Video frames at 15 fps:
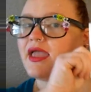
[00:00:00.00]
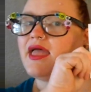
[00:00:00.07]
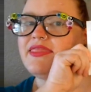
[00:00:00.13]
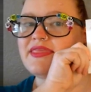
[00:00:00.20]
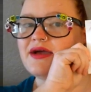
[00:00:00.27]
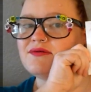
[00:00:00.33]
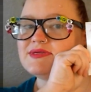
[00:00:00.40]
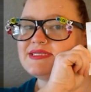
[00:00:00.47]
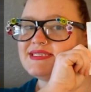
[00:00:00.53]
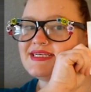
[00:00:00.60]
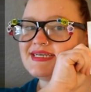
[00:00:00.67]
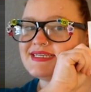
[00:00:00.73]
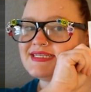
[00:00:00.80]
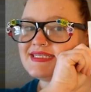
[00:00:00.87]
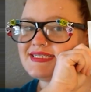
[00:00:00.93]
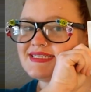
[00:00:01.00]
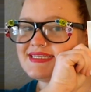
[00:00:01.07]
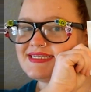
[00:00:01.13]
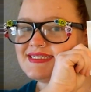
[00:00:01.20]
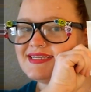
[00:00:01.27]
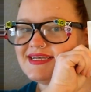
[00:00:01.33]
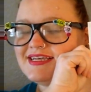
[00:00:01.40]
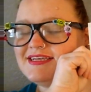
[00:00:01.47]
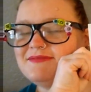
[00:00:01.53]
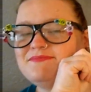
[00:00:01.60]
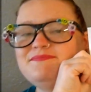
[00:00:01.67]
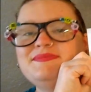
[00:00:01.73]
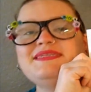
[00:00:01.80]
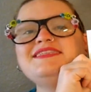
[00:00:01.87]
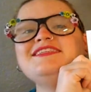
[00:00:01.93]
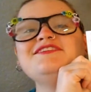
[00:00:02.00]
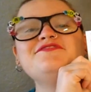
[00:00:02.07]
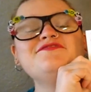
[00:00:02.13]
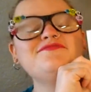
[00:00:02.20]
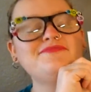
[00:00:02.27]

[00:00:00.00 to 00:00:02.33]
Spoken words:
and that was this. Mischief